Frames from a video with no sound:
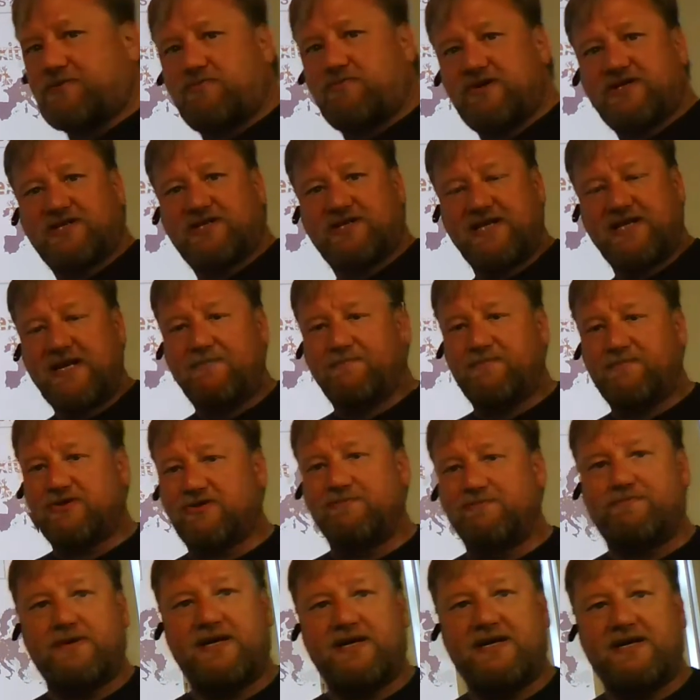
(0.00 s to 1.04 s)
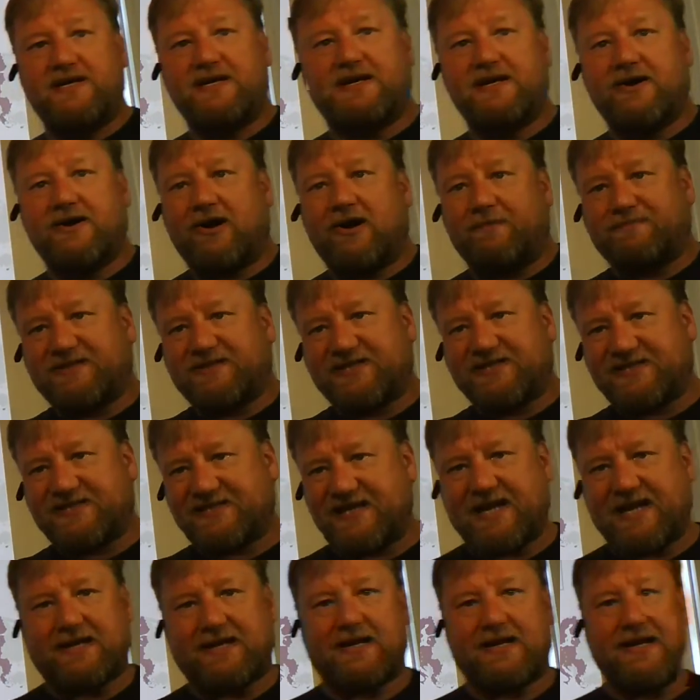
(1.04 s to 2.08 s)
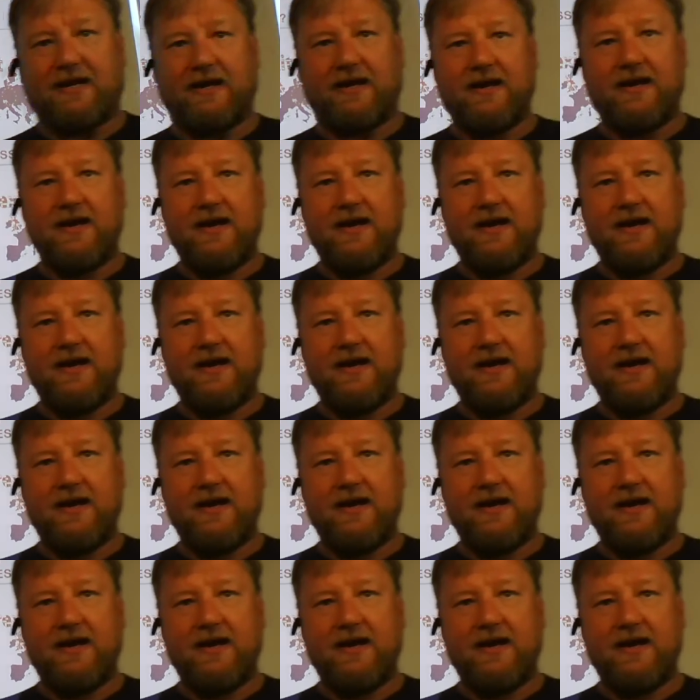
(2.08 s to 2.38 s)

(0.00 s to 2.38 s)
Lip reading: would seem to be upsetting